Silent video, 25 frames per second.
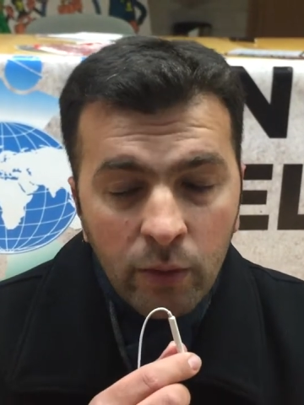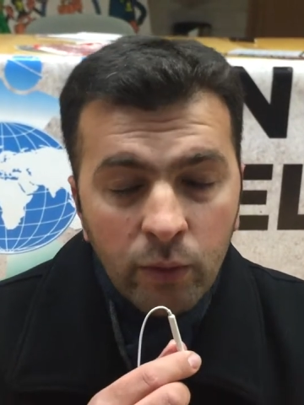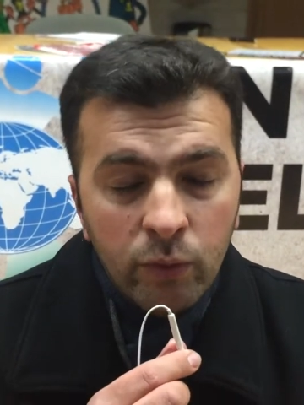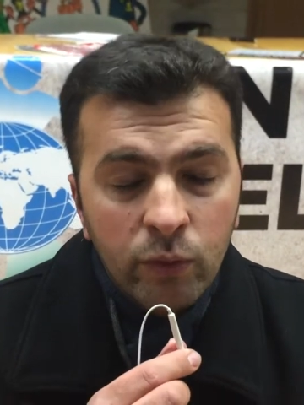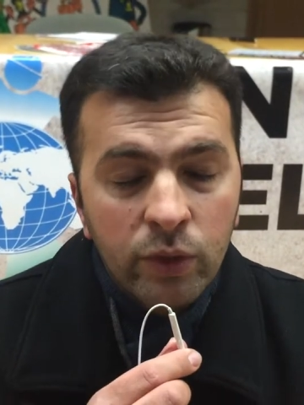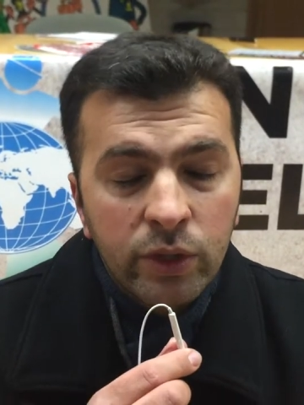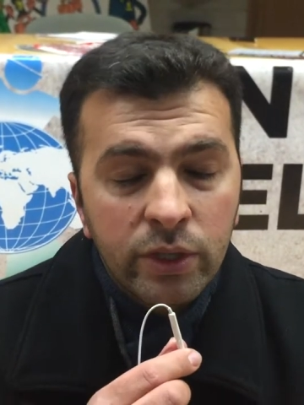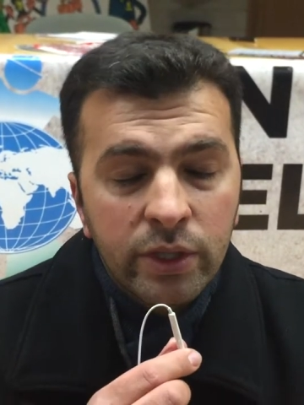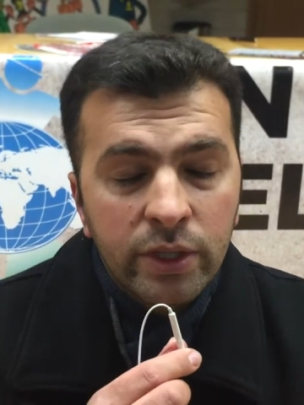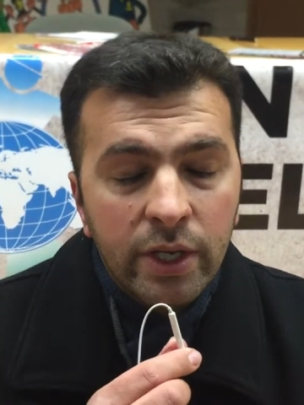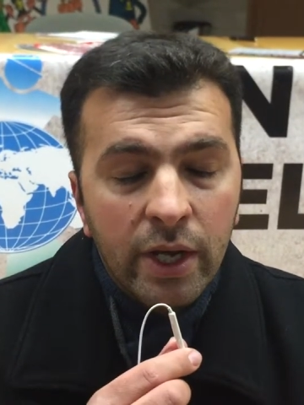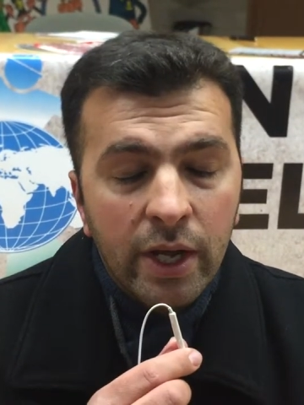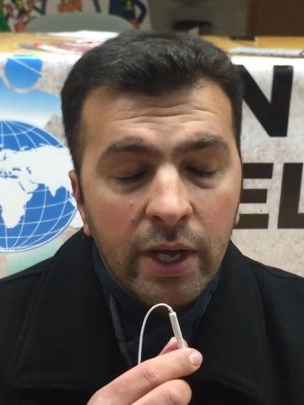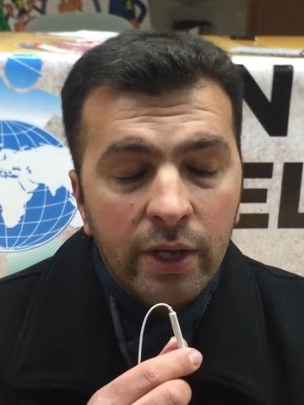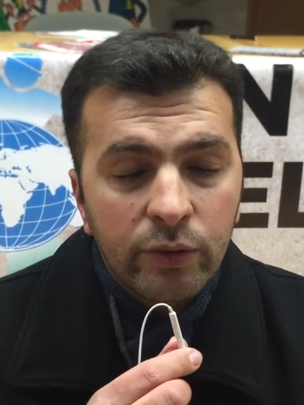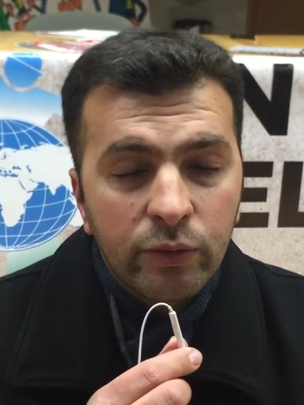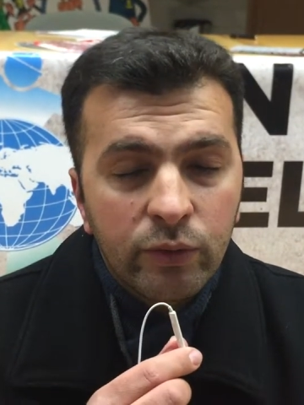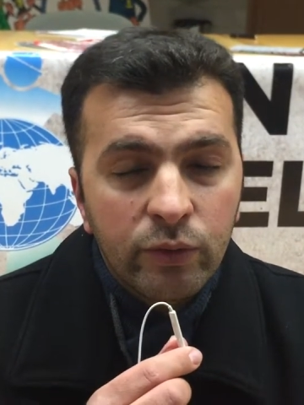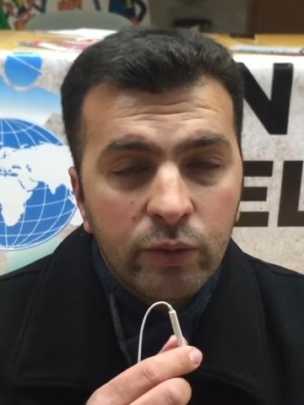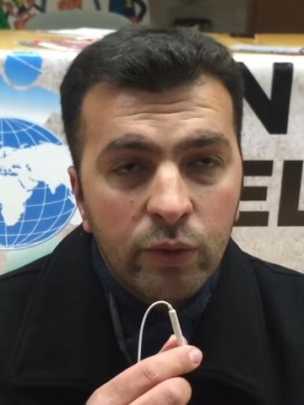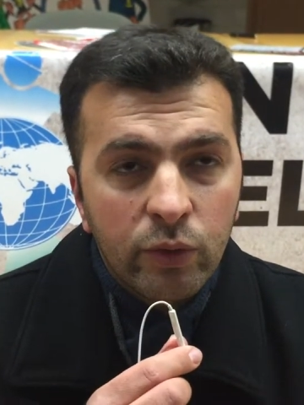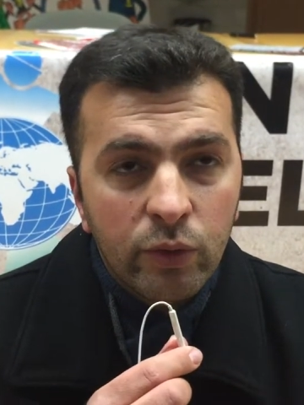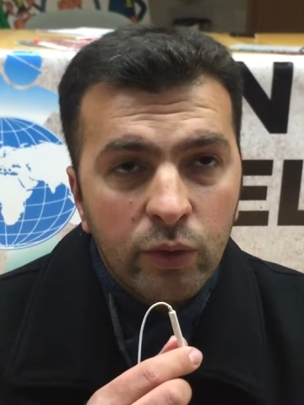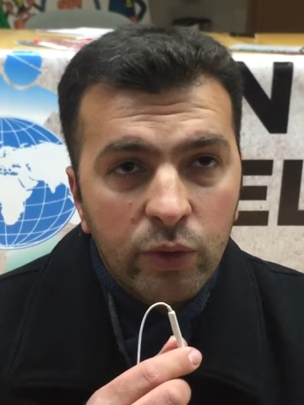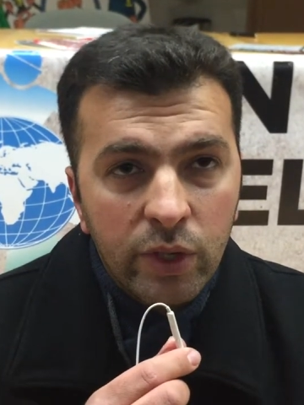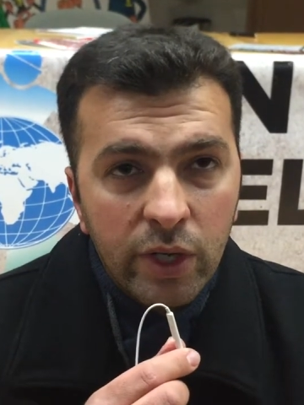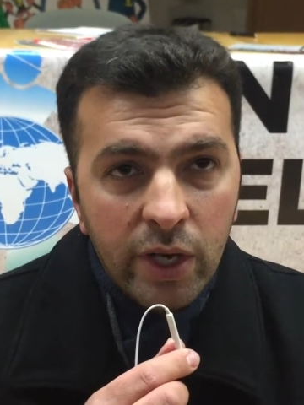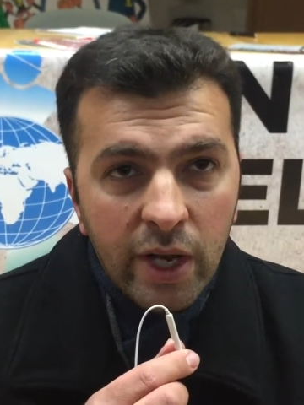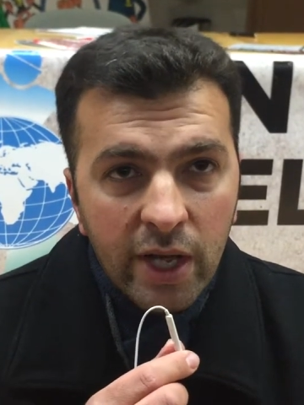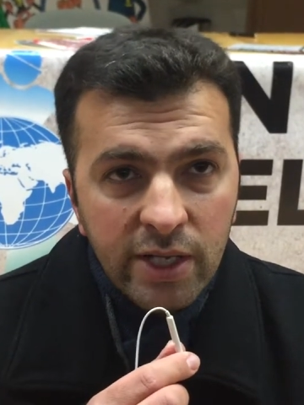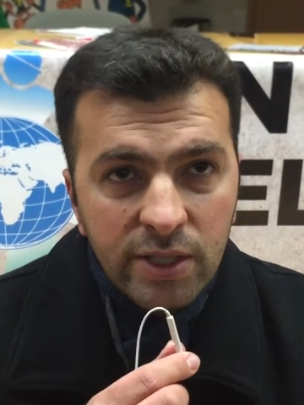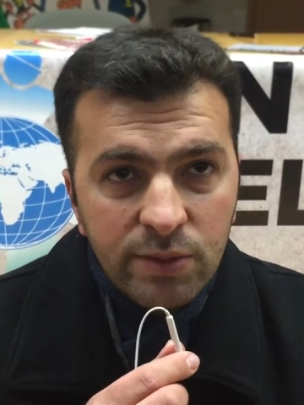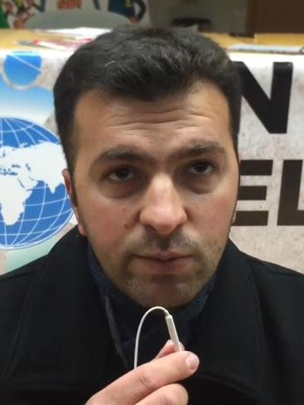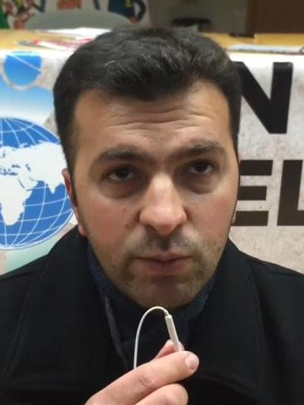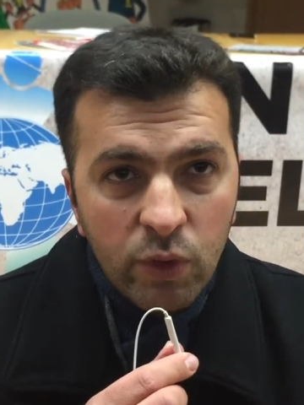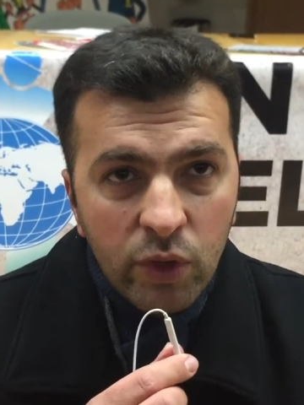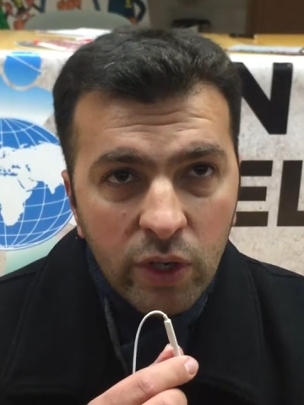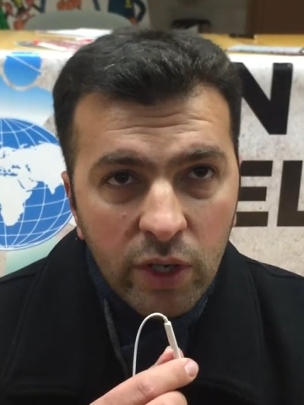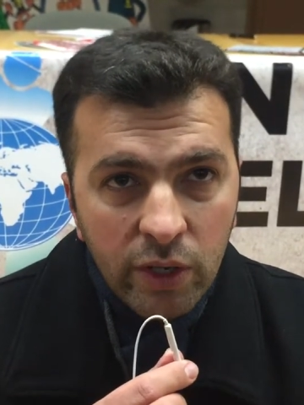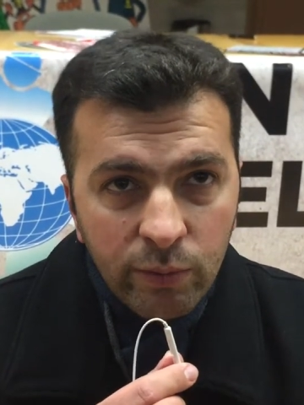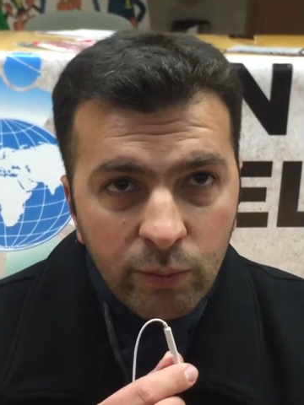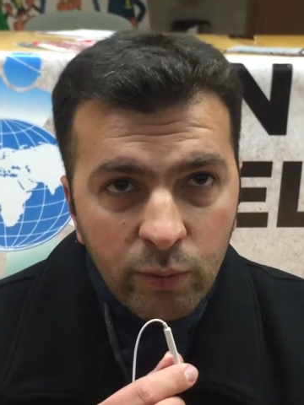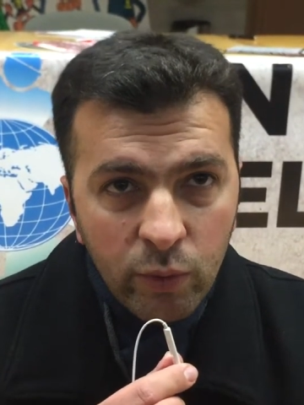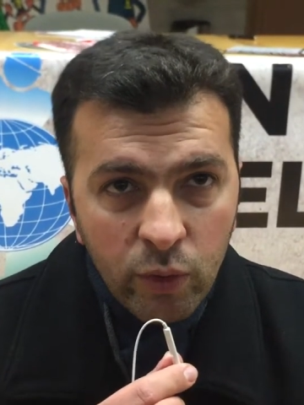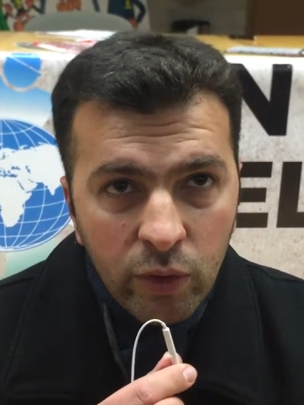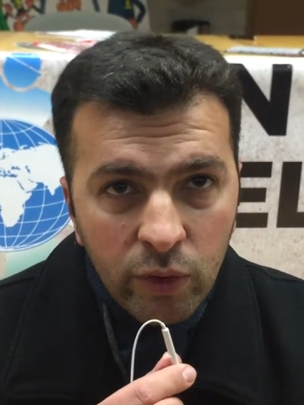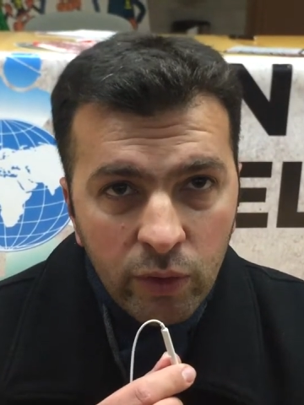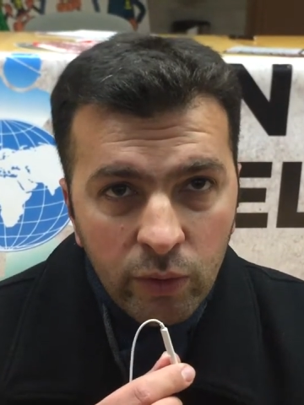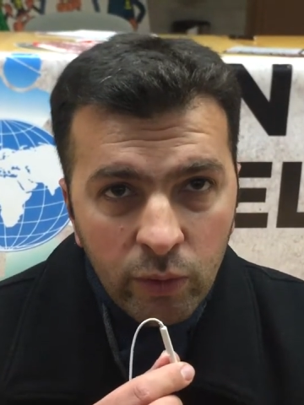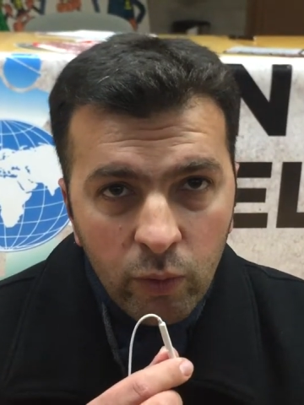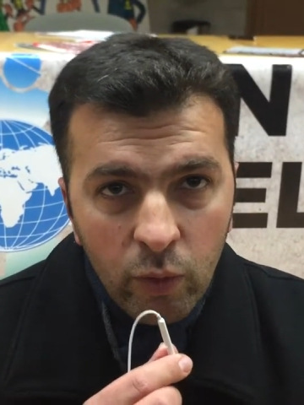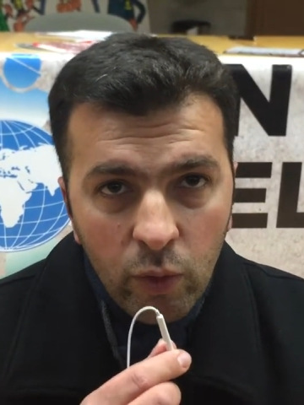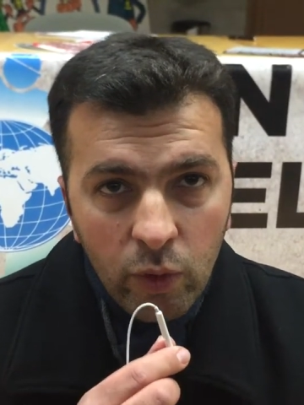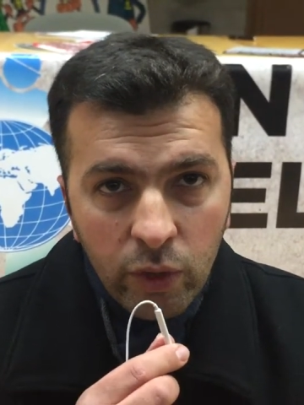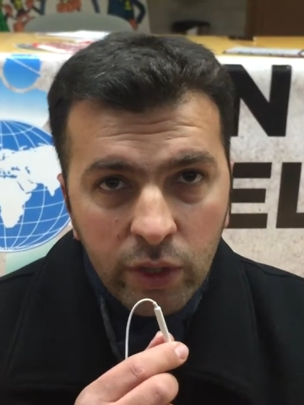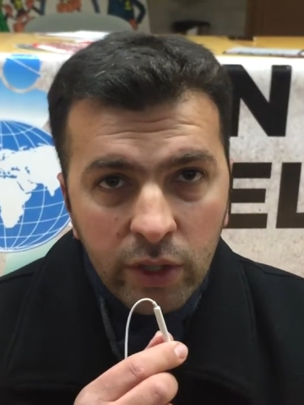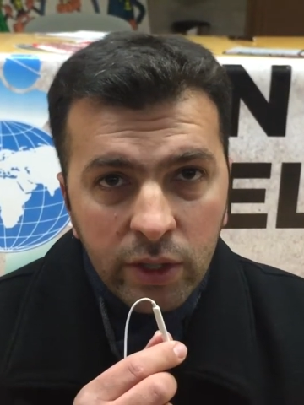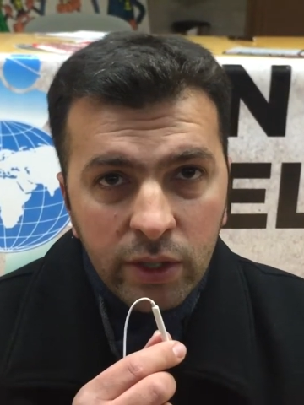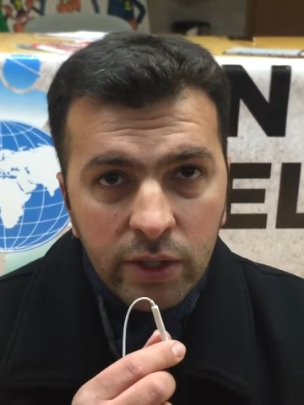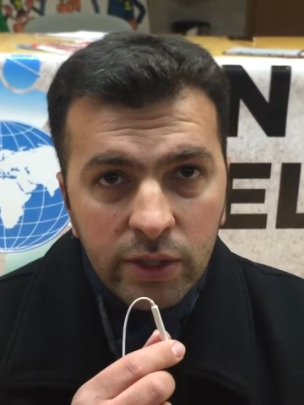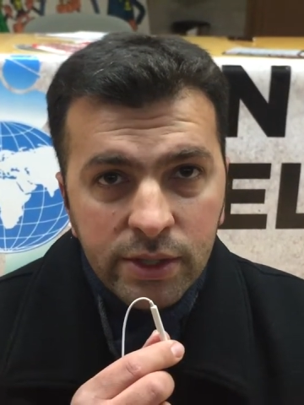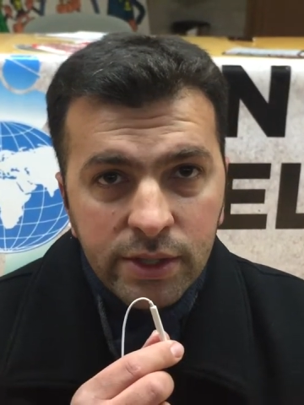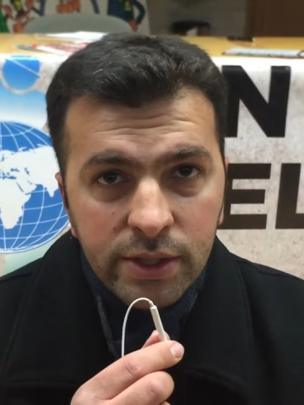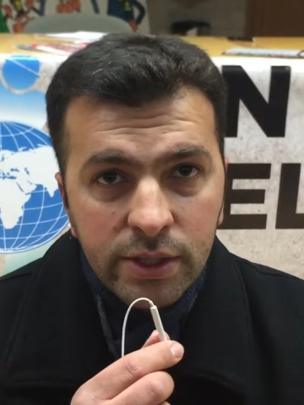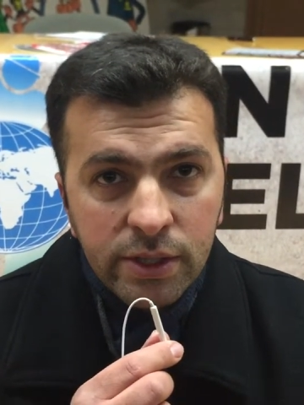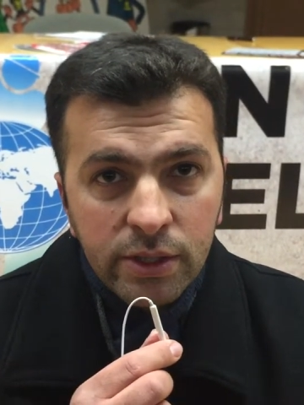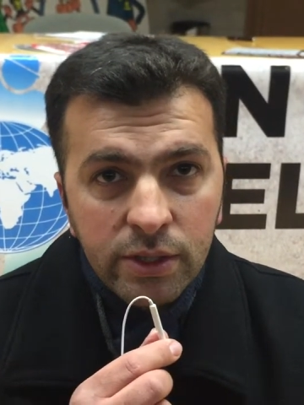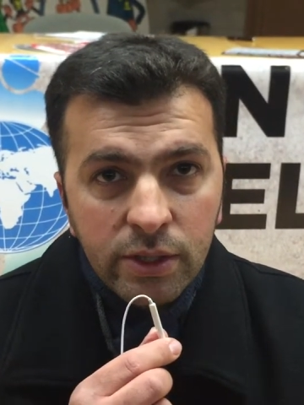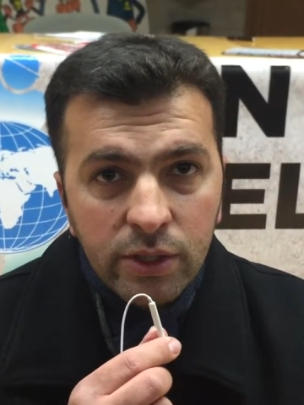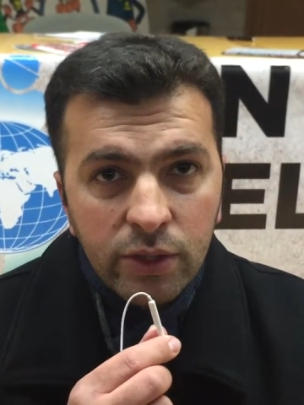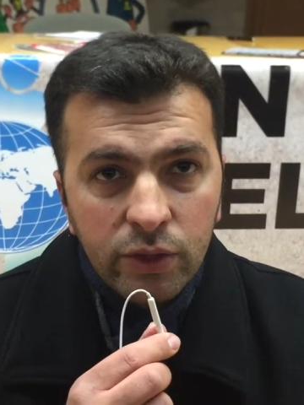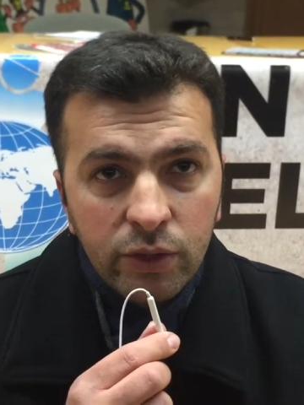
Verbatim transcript: We try to organize more and more workers